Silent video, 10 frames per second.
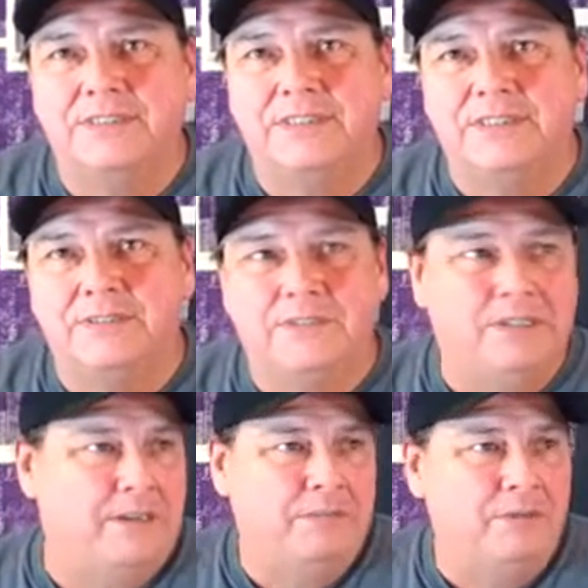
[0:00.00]
you know,
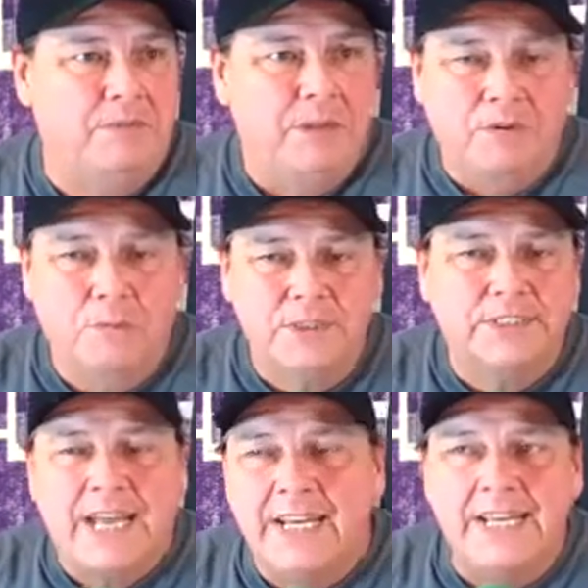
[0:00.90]
I mean, we're
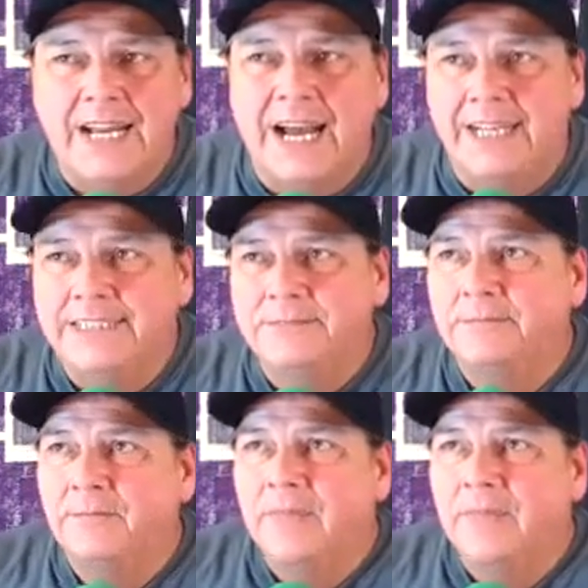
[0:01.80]
standing on